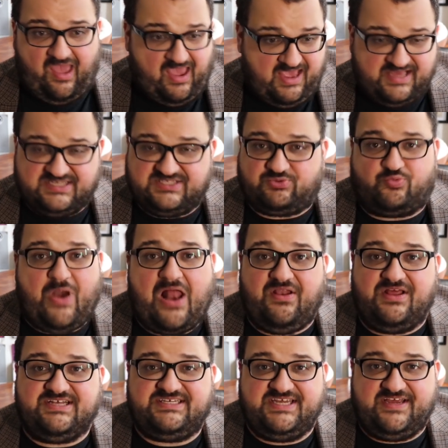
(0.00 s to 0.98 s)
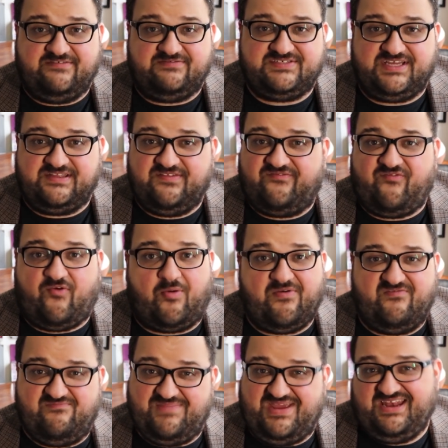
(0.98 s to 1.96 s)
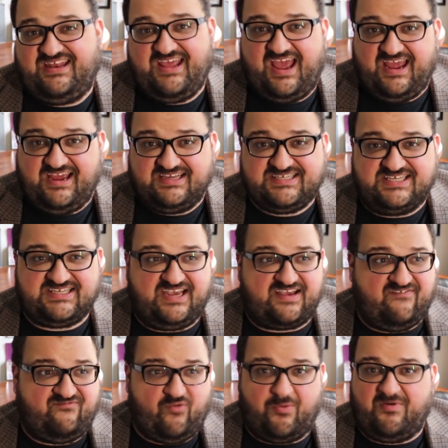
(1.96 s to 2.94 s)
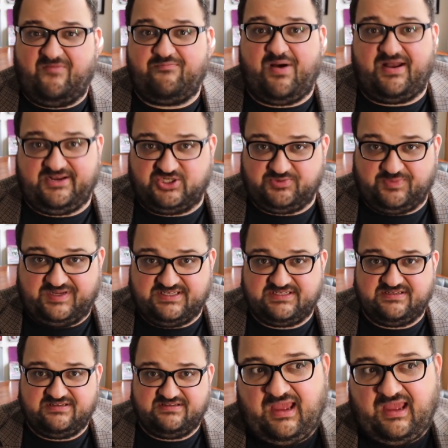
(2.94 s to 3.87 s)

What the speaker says: his relatives in the form of meat cakes as like a form of punishment.